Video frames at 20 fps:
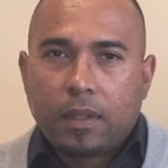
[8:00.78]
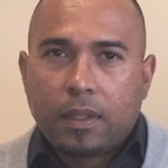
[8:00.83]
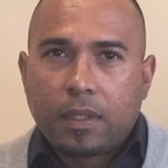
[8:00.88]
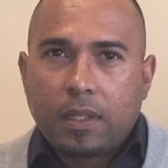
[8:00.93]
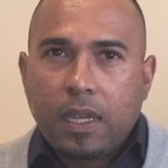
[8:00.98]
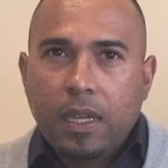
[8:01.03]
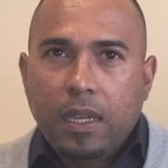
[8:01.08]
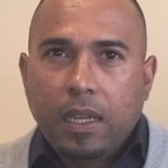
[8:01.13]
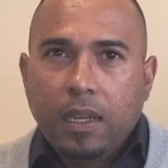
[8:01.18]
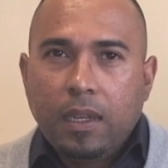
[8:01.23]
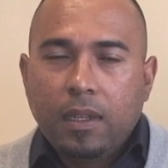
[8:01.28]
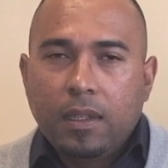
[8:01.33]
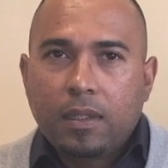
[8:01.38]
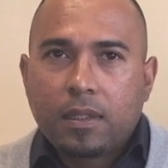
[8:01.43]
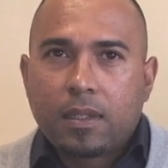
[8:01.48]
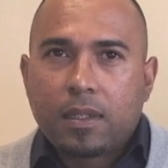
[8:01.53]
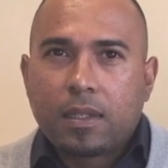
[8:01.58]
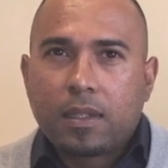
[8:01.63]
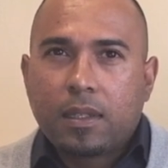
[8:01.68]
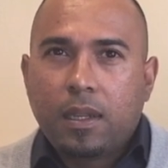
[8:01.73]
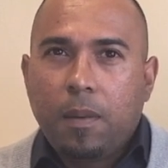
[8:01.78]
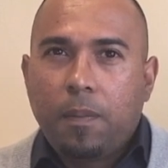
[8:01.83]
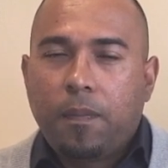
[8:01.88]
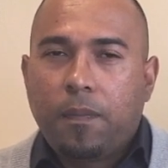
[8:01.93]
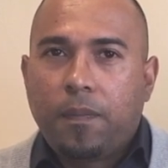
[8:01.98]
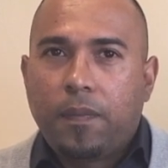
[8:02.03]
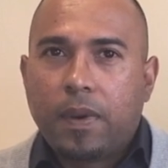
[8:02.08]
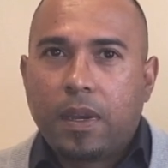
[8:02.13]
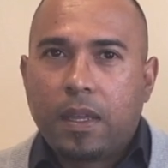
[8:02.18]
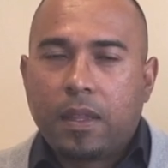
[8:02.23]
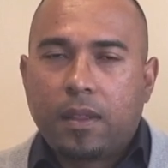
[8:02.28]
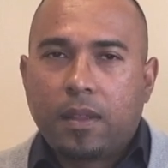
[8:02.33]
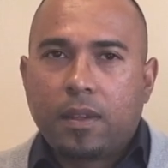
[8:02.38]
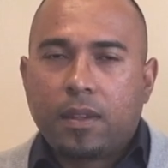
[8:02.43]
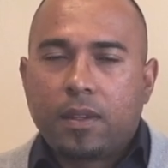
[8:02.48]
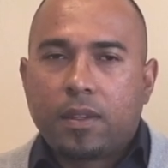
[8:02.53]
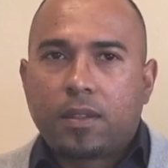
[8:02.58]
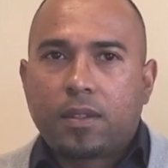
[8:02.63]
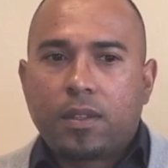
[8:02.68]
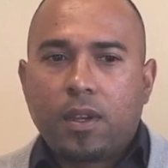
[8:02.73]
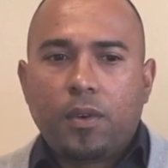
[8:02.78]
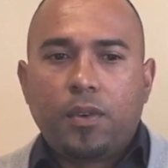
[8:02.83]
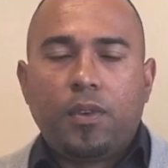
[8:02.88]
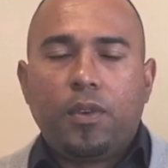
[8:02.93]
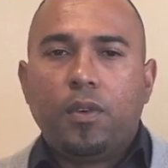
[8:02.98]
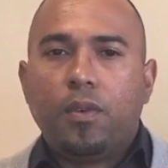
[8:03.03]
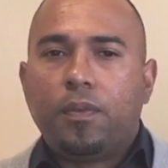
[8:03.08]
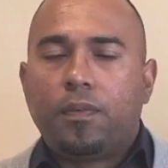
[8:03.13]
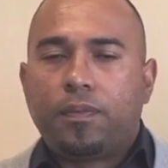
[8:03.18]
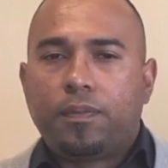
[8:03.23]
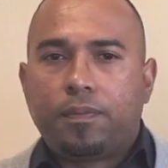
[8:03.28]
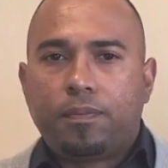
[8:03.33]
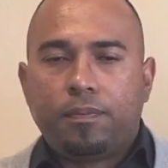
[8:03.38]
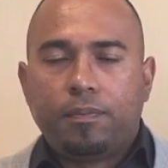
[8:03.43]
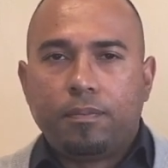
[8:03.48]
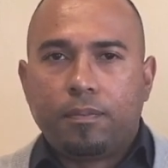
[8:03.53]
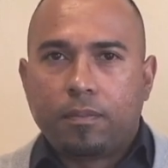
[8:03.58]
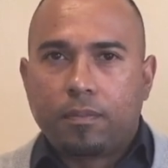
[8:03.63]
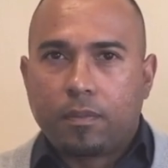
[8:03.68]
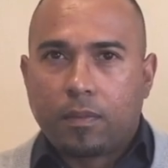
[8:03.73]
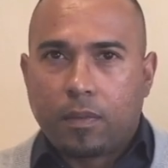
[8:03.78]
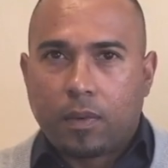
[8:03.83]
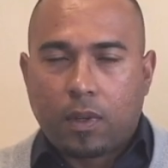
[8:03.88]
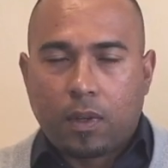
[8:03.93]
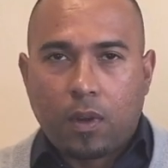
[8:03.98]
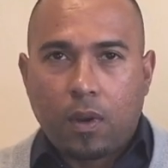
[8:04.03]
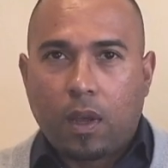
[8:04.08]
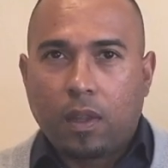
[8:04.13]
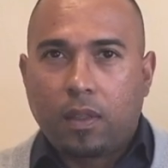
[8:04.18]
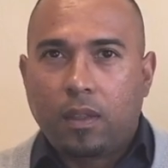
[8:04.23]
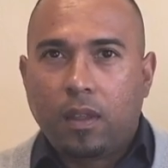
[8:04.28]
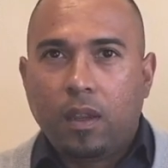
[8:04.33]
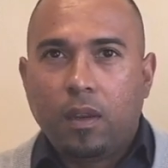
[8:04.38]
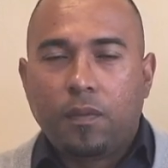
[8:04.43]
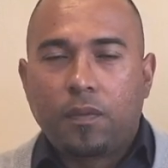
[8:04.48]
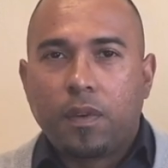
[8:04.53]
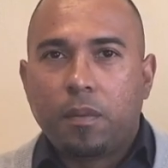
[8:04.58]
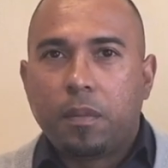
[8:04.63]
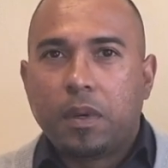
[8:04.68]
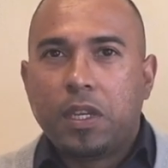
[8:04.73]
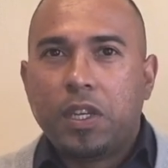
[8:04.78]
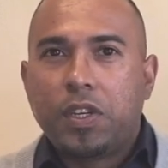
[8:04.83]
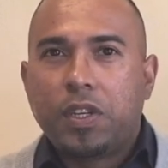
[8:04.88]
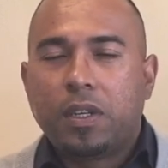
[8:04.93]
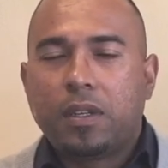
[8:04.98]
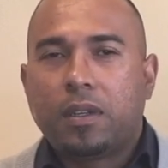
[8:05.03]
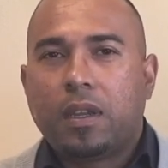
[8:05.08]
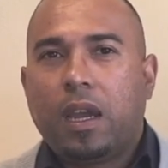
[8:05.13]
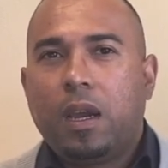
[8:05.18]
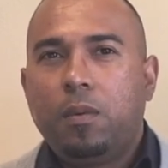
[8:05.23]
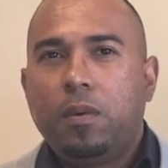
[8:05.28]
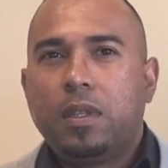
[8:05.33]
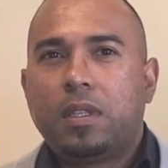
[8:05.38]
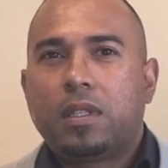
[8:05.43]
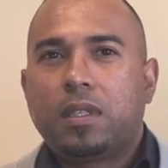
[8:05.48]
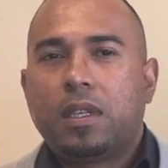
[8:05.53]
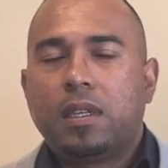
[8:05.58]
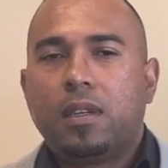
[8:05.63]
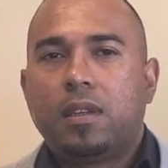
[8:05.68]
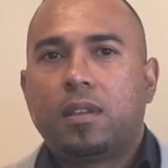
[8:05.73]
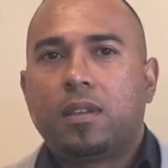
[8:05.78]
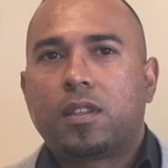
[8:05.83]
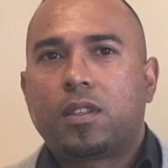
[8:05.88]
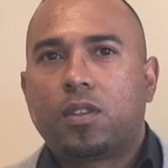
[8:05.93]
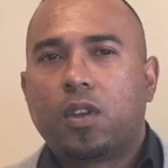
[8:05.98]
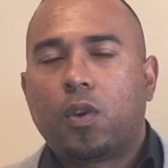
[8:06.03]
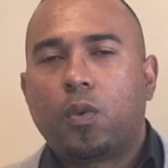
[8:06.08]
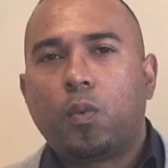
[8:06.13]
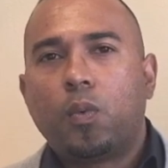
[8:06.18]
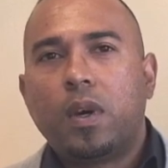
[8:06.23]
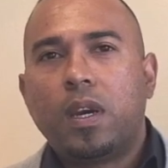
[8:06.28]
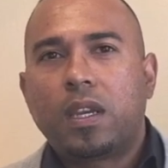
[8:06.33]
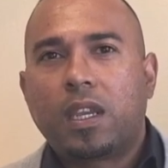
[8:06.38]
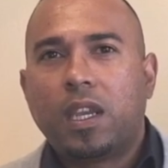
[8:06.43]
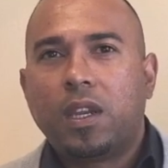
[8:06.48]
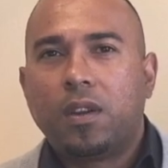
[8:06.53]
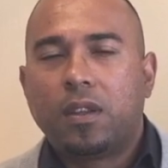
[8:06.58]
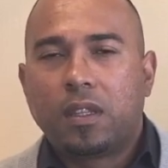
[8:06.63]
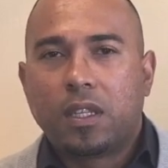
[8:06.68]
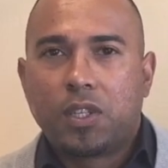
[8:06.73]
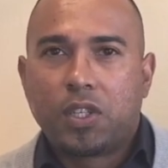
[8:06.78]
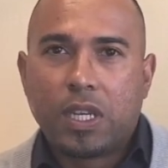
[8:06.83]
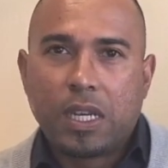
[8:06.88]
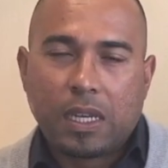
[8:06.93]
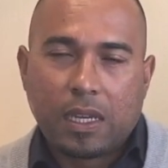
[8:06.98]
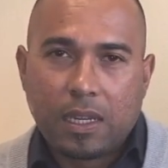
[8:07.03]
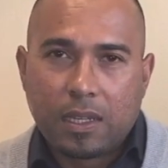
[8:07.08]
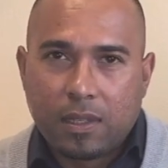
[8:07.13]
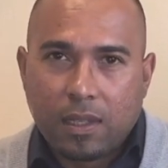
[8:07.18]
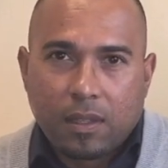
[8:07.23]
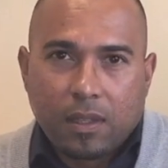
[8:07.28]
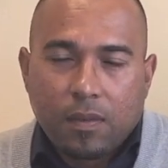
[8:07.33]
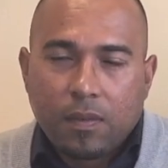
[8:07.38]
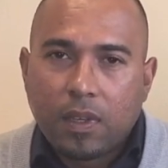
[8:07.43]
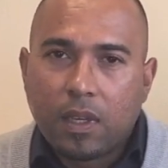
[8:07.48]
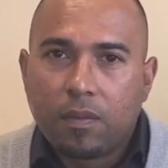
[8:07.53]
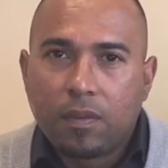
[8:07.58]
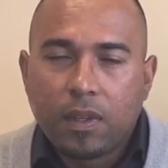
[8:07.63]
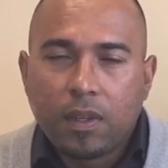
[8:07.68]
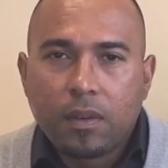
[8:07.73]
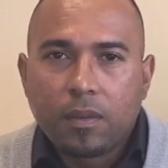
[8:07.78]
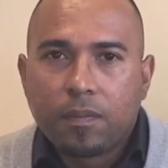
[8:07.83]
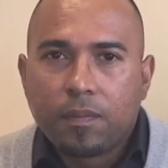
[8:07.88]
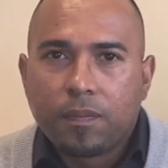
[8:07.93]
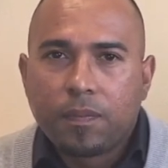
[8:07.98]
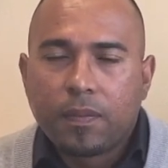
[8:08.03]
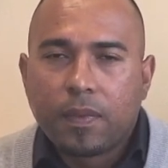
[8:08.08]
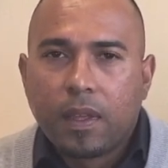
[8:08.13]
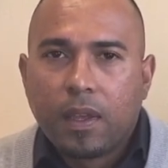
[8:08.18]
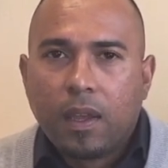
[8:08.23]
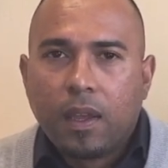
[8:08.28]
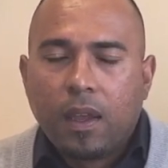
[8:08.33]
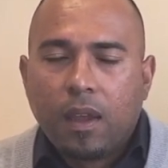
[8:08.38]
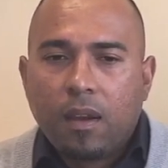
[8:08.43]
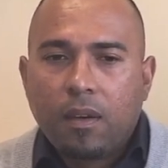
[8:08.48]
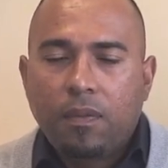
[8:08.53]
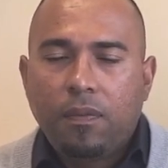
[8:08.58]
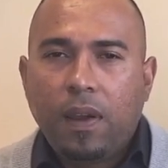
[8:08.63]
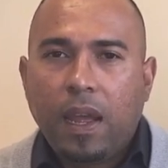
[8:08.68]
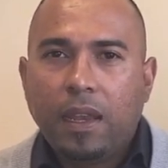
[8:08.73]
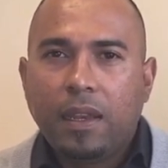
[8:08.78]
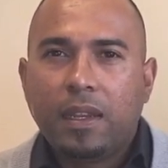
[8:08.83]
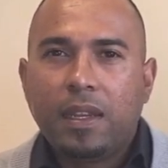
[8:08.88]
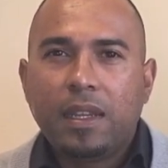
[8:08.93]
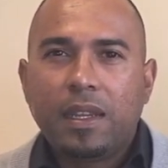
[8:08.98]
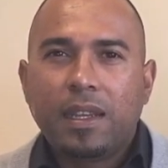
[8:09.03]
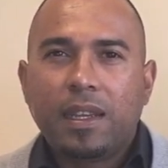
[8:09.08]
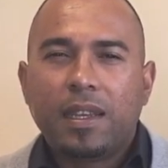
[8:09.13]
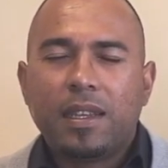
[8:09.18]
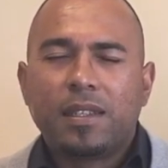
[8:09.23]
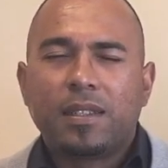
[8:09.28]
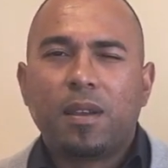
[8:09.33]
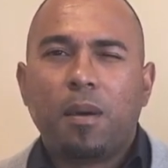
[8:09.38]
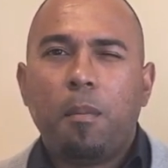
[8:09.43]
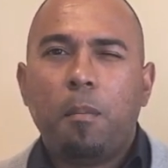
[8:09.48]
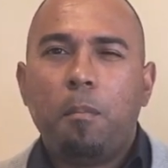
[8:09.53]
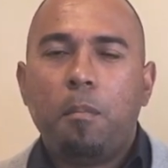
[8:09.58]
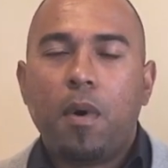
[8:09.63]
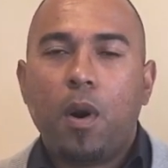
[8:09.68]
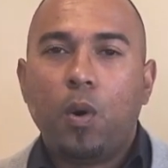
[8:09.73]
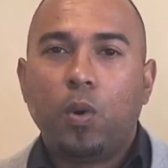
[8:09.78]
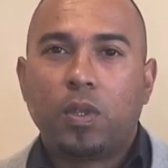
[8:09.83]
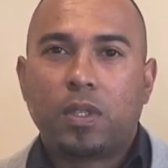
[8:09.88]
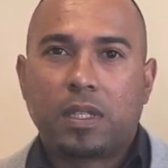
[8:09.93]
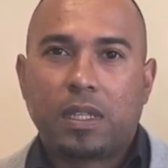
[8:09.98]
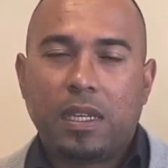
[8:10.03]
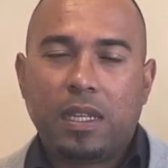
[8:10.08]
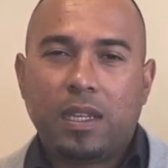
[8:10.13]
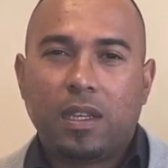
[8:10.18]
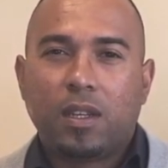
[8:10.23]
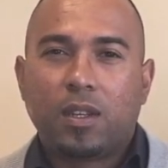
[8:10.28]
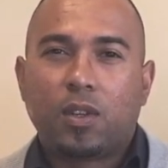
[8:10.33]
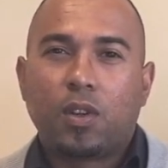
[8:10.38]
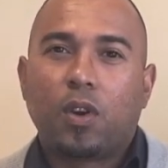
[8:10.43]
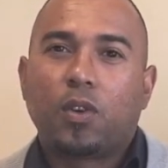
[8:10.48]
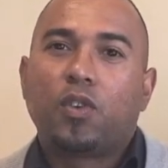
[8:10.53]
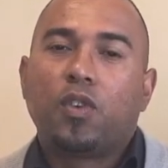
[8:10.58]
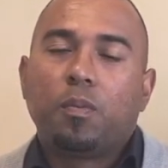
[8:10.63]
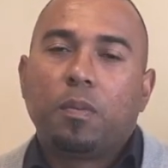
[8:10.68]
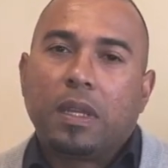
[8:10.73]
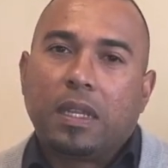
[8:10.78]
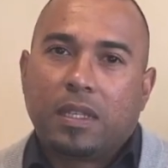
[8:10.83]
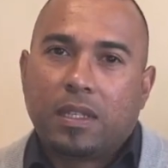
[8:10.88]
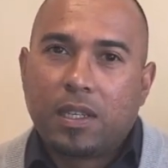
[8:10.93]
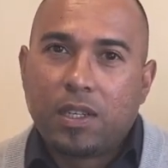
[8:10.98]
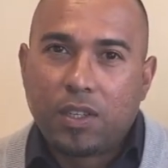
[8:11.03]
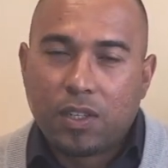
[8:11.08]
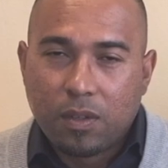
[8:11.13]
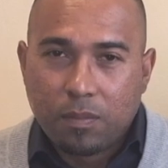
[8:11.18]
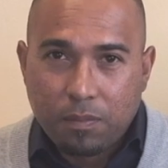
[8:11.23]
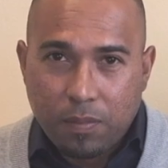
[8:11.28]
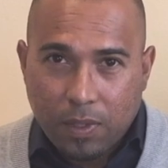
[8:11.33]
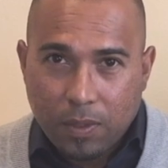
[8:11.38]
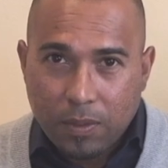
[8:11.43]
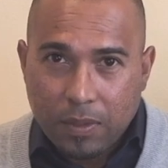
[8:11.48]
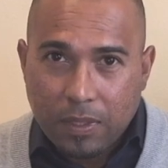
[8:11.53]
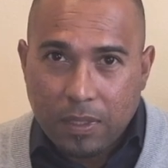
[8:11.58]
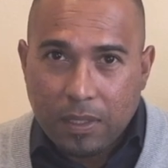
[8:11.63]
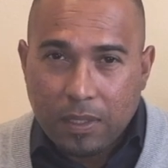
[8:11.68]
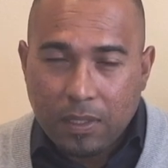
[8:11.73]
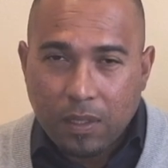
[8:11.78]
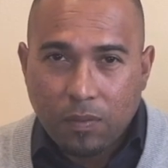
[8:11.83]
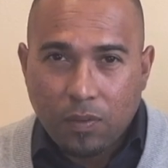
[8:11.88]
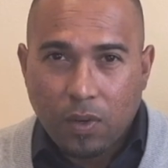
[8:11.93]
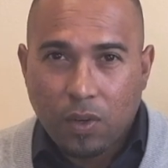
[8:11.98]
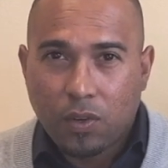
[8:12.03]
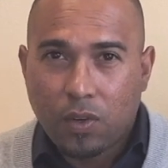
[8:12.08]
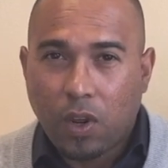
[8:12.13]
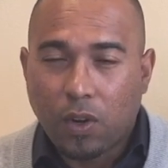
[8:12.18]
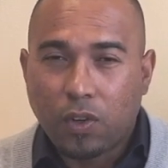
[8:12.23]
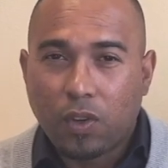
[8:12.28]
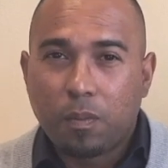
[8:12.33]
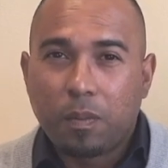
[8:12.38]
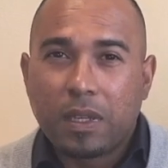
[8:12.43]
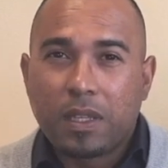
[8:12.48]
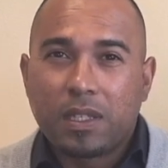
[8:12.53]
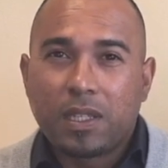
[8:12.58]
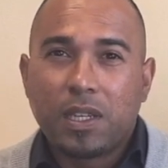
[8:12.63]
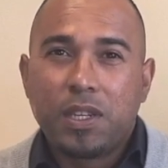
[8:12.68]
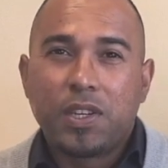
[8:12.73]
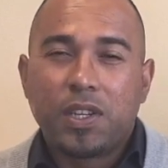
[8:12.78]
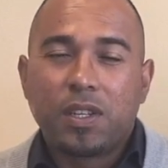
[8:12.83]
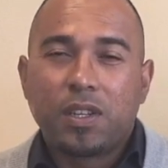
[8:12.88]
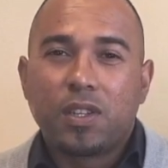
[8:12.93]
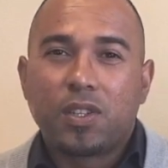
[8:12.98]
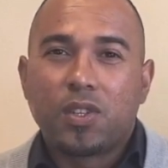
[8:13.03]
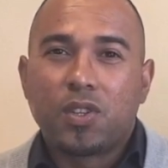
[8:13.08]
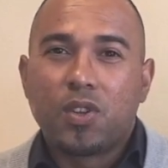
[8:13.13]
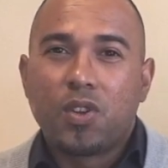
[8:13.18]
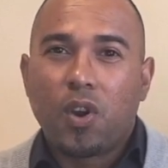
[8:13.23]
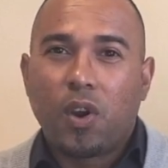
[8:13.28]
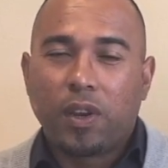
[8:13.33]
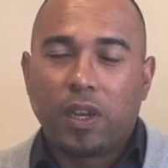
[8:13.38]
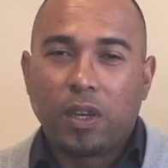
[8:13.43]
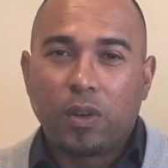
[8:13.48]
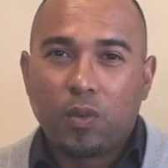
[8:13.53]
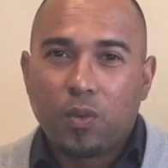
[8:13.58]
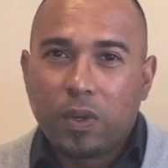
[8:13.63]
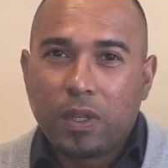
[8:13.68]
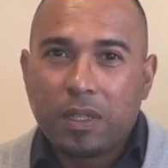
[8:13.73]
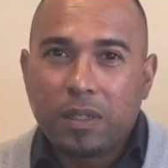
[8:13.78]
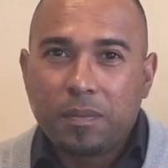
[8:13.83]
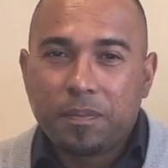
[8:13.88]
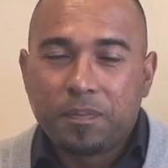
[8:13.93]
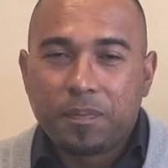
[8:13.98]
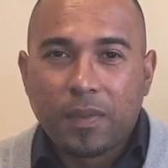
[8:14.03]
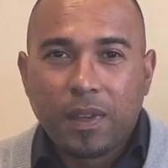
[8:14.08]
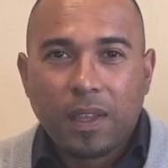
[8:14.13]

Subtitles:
Taking it a step further, so you've got the information, I would say start working on the checklist that they've given you. Funding is mostly a documentation process. If your documentation is not in order,